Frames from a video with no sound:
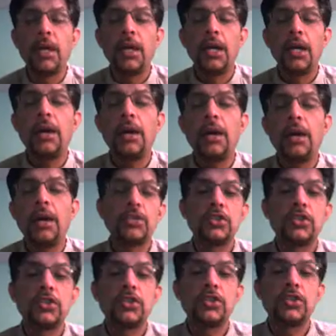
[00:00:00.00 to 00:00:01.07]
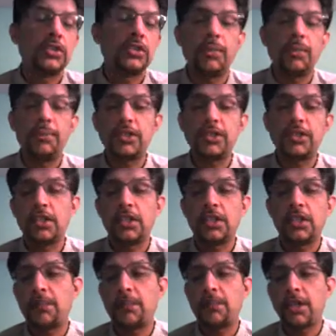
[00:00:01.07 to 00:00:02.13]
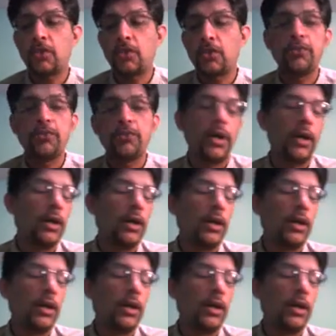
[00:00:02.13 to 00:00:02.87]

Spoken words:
which is basically a matter of